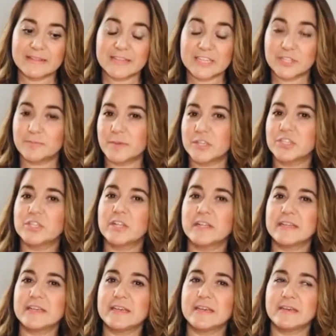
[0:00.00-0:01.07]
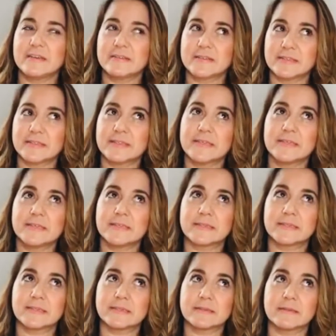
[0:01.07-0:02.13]
Especially the
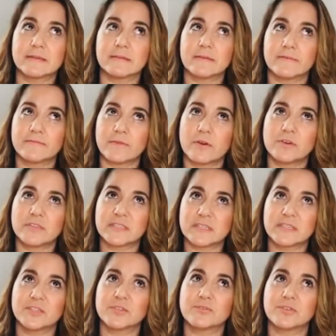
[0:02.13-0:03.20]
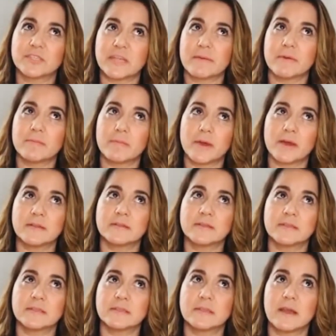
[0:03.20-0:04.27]
six, the first six or seven
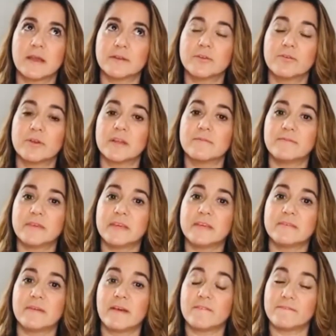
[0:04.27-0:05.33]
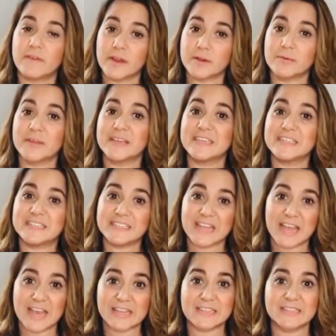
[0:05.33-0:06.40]
months are gonna be very
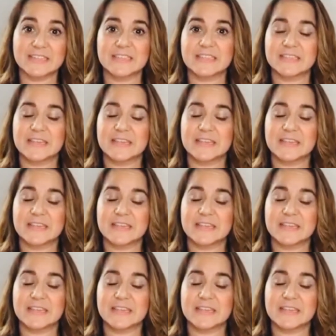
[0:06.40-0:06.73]
intense